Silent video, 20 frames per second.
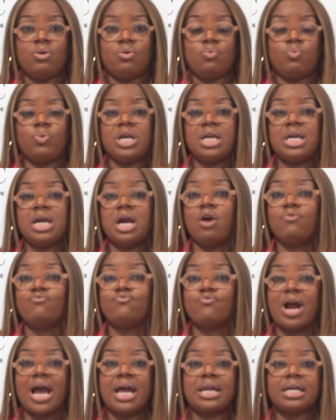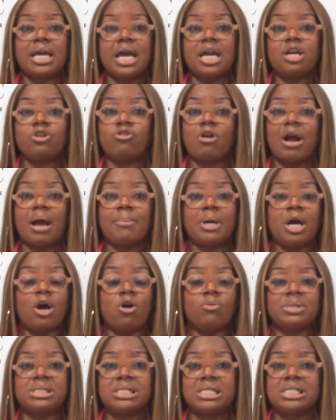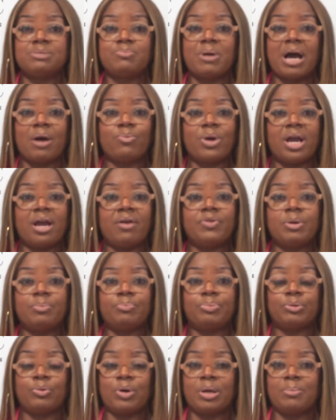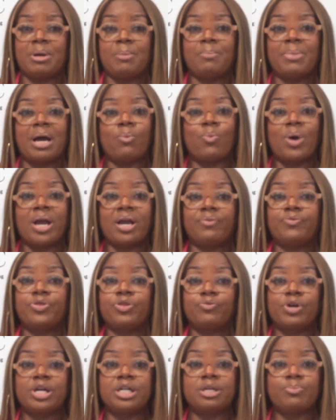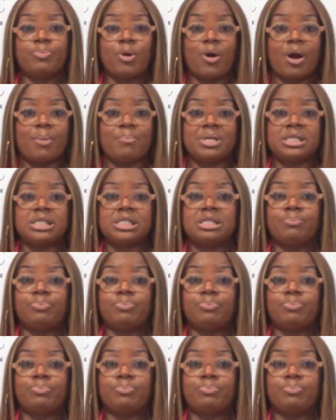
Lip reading: We eradicate crime and homelessness by way of employment, by way of 3 departments: